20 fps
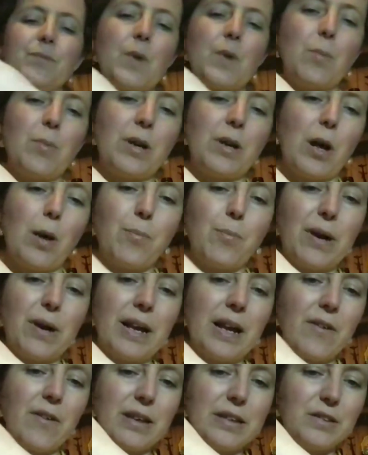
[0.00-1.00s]
but I'll
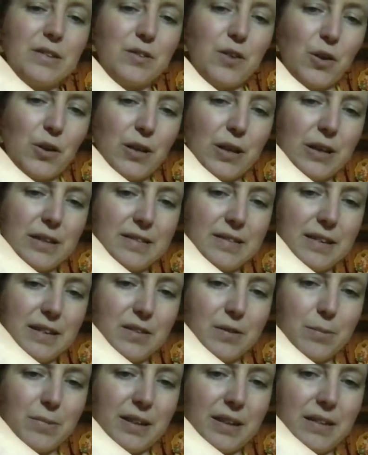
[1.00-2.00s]
bring her in so you can see
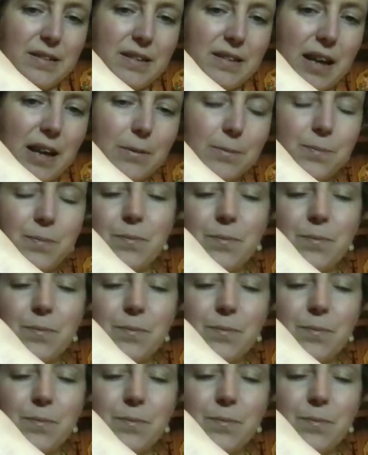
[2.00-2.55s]
some detail.